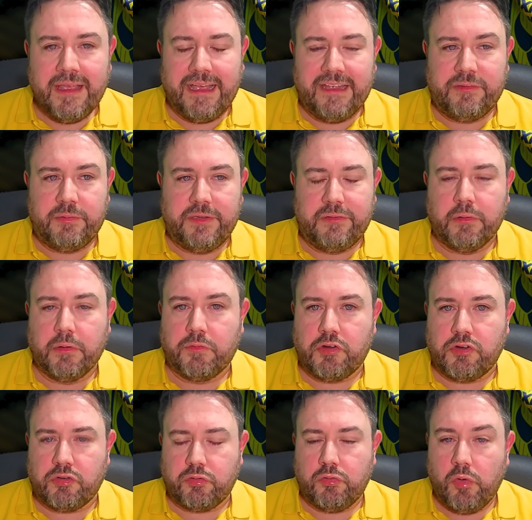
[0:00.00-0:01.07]
as we sort of
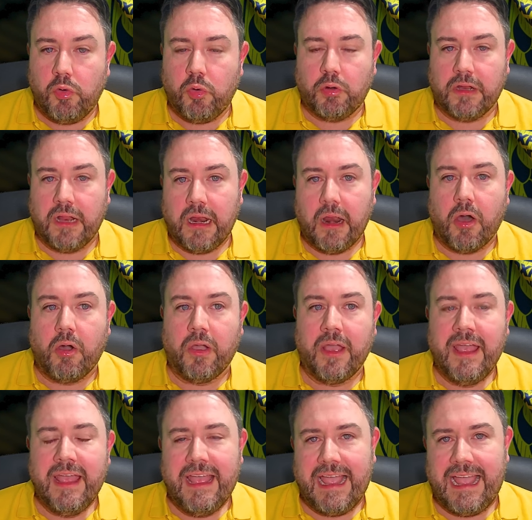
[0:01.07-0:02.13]
crawl along
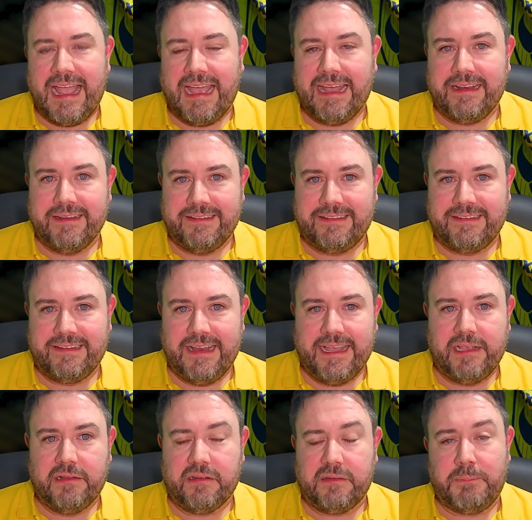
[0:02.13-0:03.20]
at a
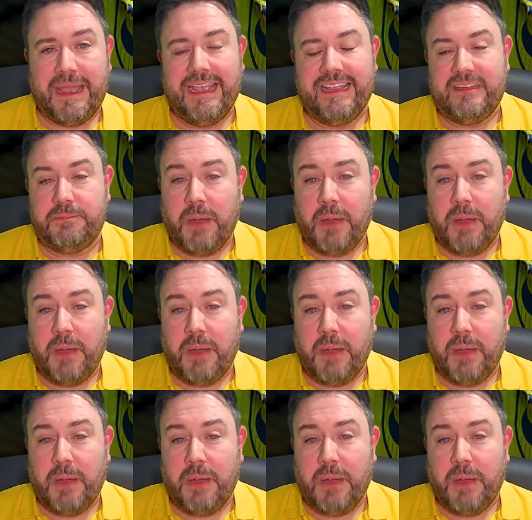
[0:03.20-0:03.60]
snail's pace.